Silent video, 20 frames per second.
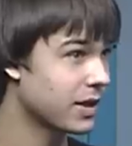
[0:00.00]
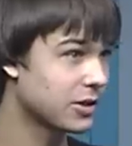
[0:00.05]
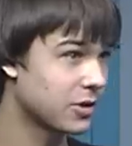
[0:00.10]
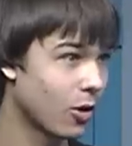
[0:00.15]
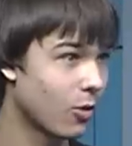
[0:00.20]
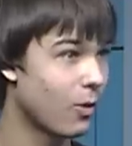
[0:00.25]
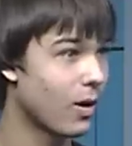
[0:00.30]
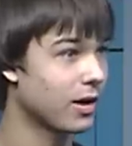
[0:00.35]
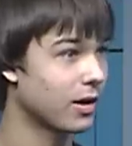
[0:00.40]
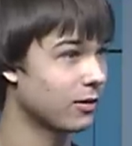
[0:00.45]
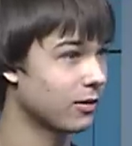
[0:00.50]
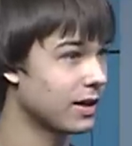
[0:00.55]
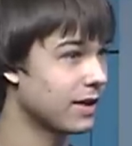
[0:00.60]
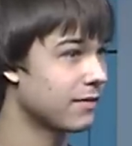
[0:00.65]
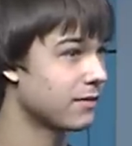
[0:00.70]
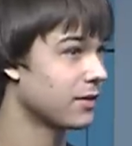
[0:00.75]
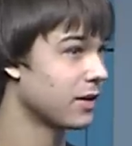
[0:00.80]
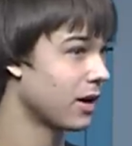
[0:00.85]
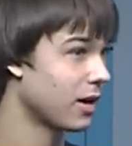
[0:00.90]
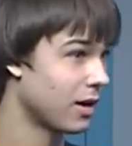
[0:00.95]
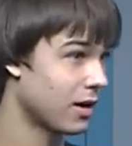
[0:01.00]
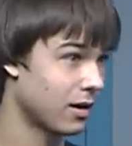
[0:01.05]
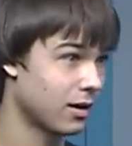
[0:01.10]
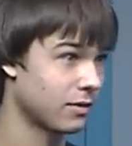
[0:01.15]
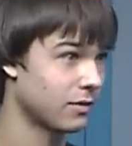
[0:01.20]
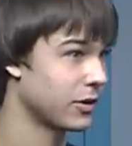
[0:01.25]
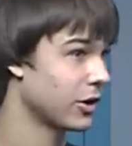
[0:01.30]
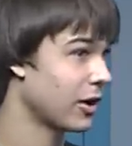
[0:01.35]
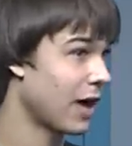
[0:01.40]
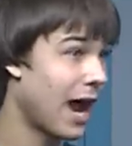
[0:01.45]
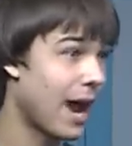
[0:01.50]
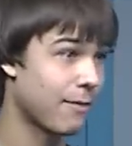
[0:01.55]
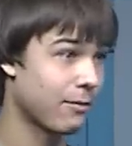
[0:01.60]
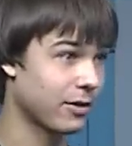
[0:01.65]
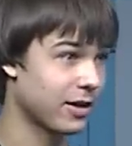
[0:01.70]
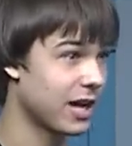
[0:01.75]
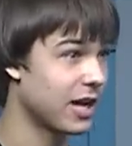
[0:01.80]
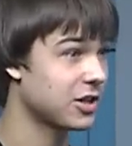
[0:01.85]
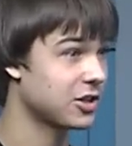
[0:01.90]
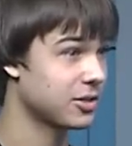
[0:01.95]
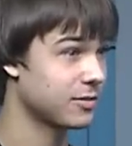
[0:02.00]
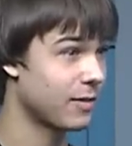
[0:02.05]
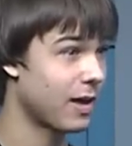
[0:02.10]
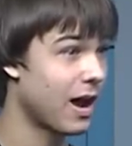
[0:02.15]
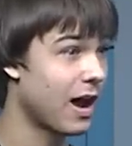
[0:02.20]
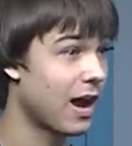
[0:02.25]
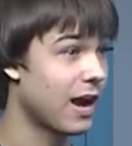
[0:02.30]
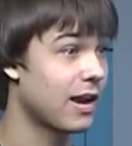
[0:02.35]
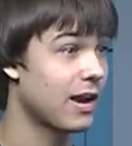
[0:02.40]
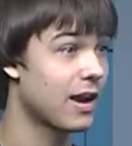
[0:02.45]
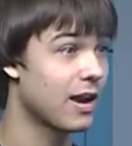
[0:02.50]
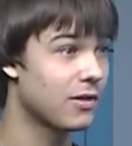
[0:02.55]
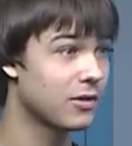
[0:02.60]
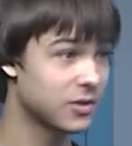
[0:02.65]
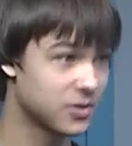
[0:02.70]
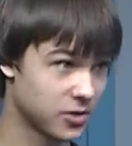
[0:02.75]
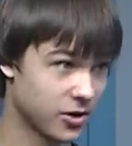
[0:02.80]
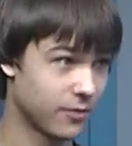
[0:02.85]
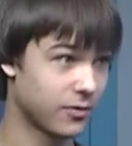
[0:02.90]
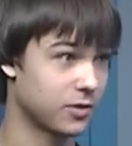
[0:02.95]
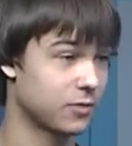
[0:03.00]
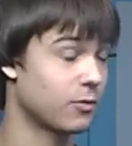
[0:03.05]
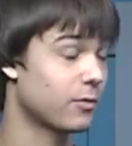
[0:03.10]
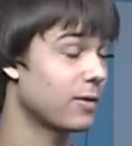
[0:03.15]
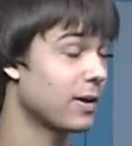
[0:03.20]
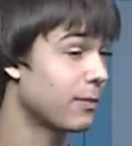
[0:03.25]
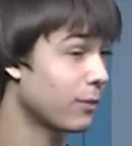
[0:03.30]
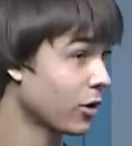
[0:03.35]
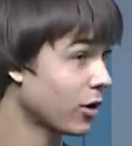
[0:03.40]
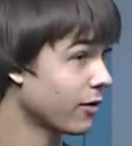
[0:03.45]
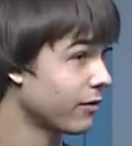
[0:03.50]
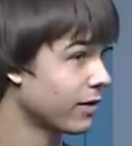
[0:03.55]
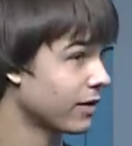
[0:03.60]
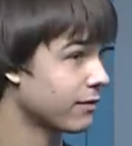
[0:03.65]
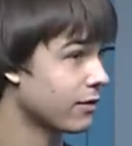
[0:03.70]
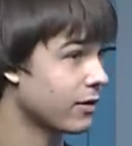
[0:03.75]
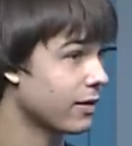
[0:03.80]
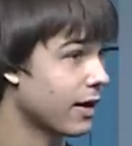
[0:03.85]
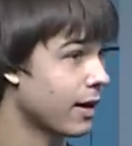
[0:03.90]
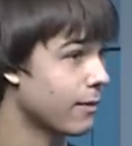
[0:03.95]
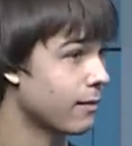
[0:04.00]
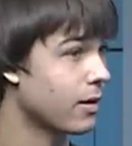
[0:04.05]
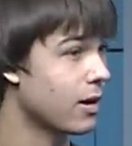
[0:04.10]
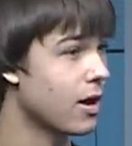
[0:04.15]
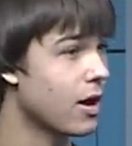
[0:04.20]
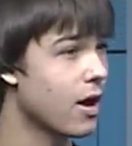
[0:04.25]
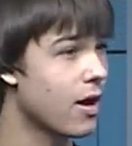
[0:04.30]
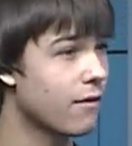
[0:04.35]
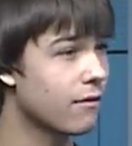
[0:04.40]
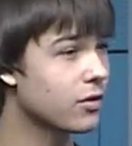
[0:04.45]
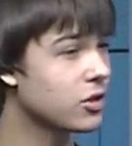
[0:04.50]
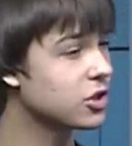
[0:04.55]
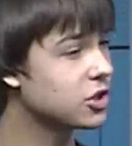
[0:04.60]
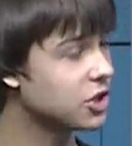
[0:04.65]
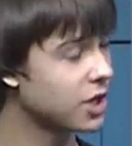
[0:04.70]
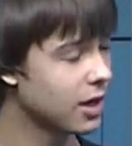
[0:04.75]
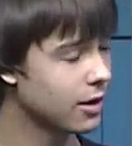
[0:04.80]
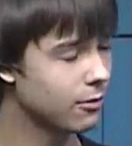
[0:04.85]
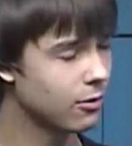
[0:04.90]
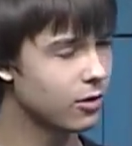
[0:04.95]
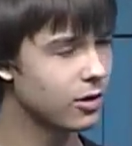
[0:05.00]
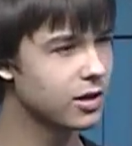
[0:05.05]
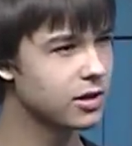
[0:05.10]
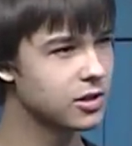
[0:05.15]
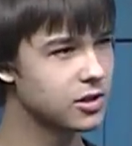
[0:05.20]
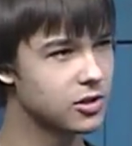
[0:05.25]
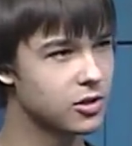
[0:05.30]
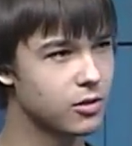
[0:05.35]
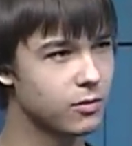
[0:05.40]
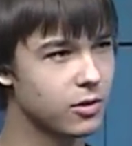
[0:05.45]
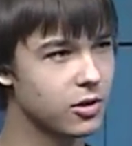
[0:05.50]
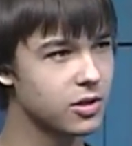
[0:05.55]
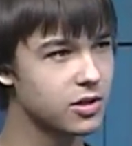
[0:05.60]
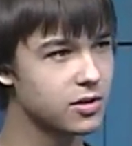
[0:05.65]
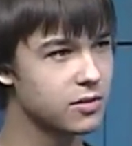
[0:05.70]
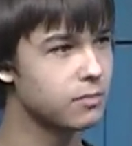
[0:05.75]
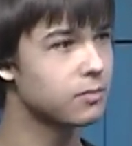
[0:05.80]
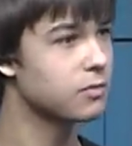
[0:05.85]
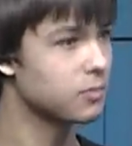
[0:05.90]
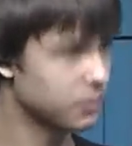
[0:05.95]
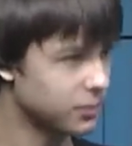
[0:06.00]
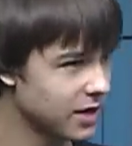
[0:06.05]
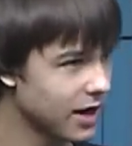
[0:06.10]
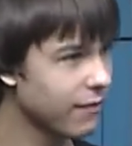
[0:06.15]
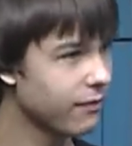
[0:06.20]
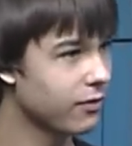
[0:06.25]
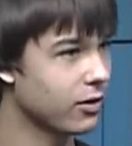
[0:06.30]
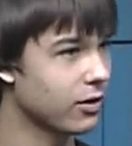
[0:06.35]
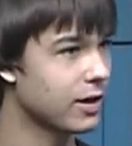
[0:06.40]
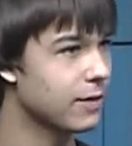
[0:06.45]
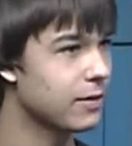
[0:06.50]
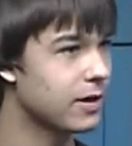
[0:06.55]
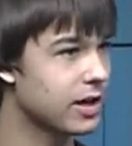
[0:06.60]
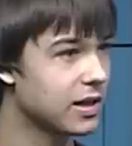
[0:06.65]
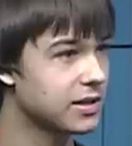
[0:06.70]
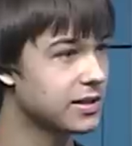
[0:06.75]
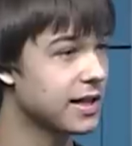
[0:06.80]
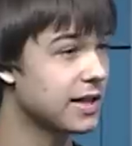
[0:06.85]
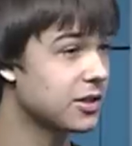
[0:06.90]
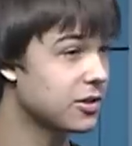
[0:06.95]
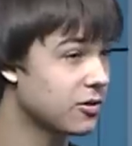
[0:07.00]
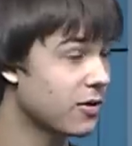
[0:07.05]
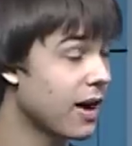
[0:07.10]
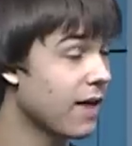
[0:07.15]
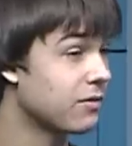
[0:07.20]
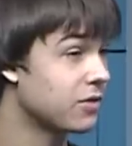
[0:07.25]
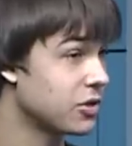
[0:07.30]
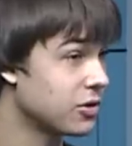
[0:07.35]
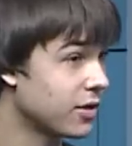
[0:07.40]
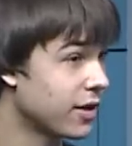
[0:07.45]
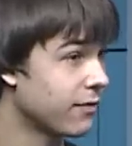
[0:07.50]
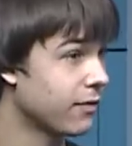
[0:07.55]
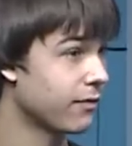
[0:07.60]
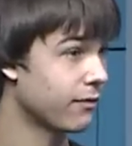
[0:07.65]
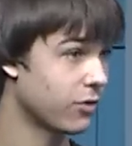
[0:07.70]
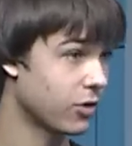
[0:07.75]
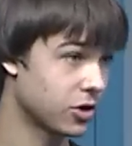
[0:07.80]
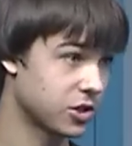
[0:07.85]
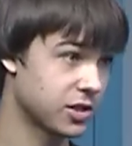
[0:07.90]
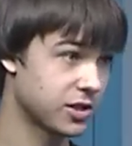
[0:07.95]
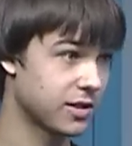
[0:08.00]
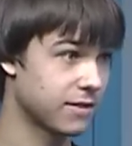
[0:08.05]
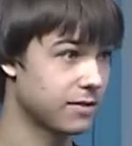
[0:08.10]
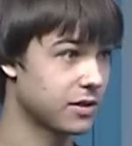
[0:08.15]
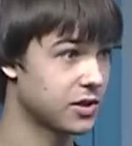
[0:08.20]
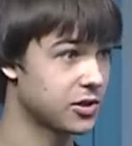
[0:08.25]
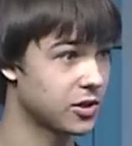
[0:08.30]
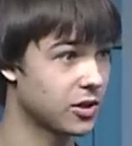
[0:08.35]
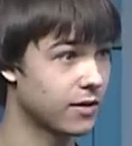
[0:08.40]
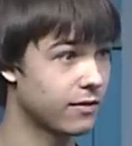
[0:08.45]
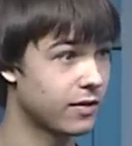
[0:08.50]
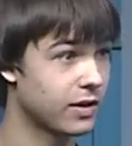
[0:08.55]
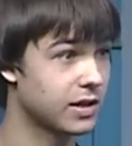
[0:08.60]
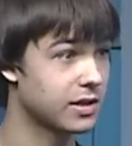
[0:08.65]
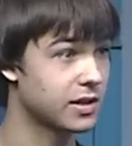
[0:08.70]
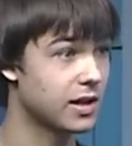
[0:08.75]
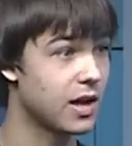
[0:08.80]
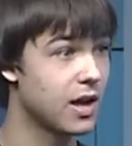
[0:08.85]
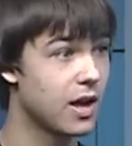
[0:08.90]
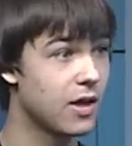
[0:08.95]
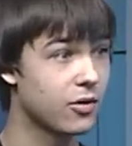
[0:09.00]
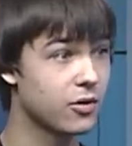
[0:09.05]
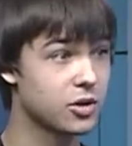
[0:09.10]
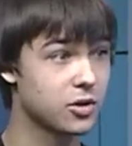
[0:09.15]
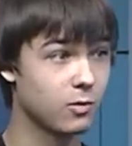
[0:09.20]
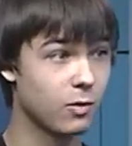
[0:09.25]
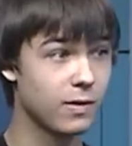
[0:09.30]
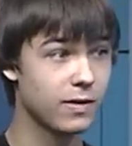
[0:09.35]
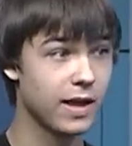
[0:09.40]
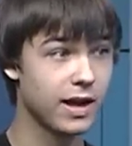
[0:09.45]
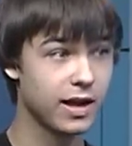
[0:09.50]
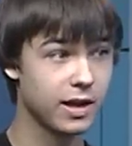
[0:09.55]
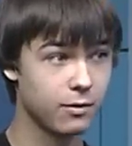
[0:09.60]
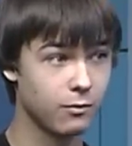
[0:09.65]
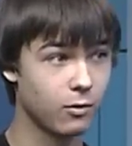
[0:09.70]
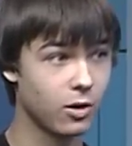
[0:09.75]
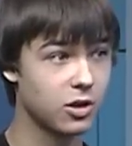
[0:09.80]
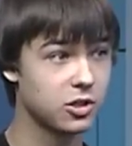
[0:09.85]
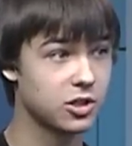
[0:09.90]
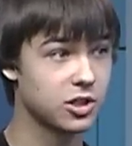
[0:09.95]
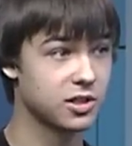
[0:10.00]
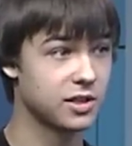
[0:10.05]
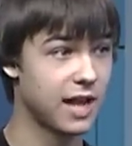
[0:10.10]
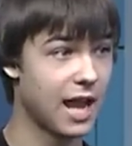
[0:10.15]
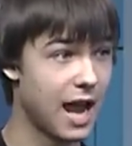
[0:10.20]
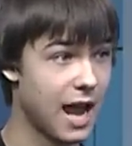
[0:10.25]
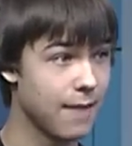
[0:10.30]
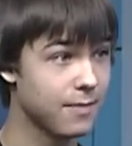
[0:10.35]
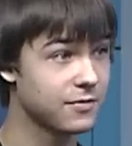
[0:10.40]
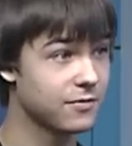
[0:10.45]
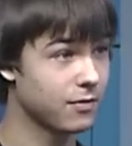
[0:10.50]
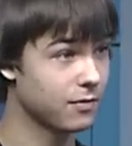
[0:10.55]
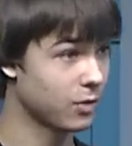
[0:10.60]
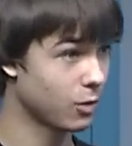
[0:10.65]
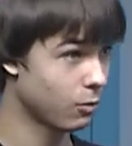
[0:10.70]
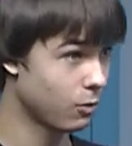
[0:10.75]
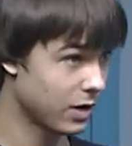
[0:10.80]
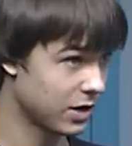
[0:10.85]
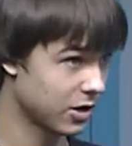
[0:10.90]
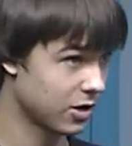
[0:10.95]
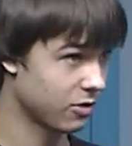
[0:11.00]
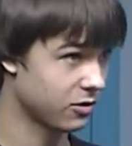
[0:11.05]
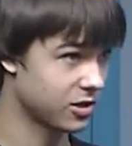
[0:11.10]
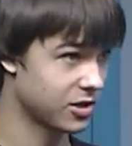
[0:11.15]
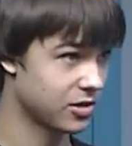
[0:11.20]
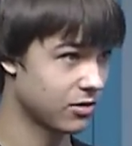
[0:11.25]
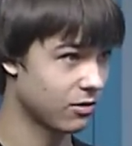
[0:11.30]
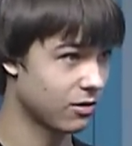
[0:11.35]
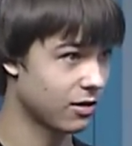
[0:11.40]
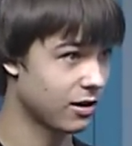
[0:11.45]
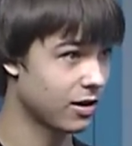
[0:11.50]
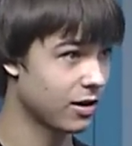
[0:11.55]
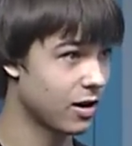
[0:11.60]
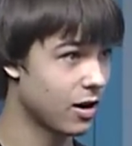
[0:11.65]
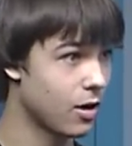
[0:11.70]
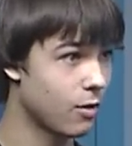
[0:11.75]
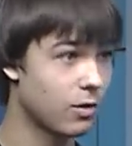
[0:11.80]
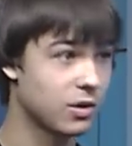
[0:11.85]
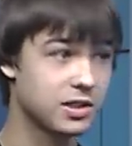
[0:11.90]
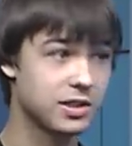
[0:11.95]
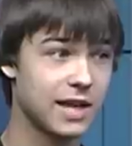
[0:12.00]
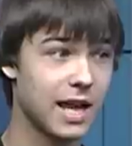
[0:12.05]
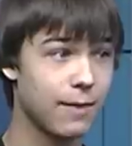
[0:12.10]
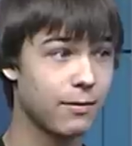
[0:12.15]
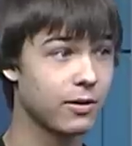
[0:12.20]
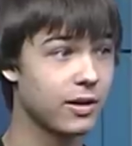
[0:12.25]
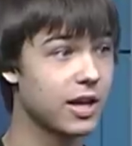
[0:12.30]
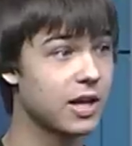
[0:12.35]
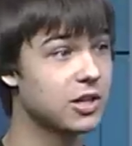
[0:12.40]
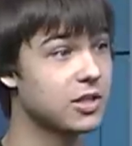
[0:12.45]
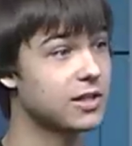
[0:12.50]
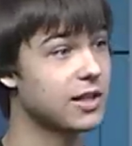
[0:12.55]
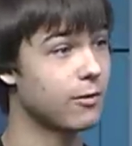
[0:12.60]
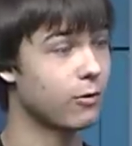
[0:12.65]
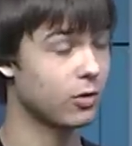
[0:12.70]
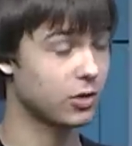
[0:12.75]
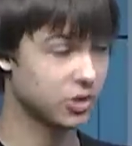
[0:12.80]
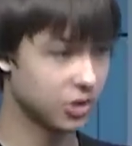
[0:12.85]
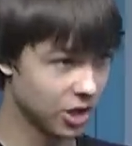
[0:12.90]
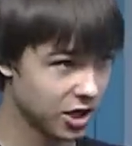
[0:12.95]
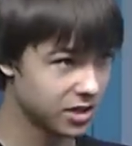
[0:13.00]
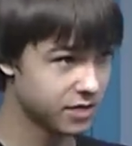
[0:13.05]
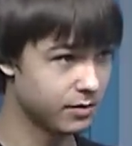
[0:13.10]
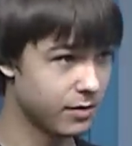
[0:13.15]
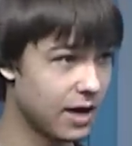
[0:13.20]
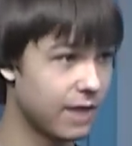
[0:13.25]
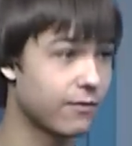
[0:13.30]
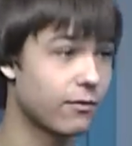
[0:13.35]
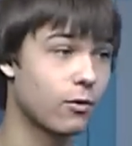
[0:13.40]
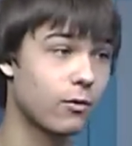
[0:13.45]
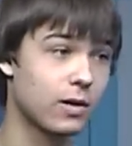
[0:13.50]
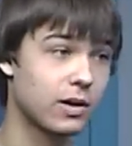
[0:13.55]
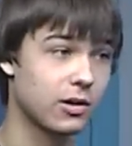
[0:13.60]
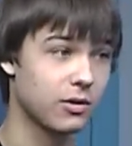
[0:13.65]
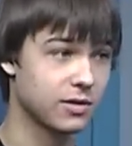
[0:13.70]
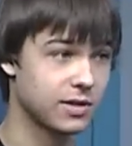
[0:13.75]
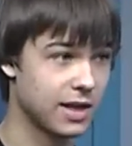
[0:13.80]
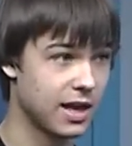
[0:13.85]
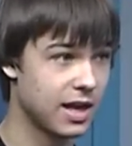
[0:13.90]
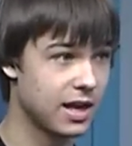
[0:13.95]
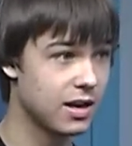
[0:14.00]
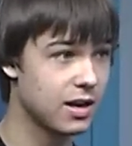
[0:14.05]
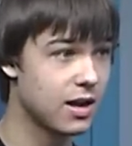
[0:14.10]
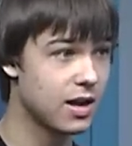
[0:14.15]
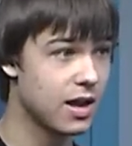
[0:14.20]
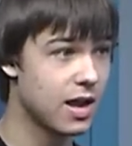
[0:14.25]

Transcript: they don't want to leave the, their applications behind the surface would be perfect for them for general consumers definitely because they do have two different versions of the surface there's one that can run just apps from the windows store which is applications that were just made for windows 8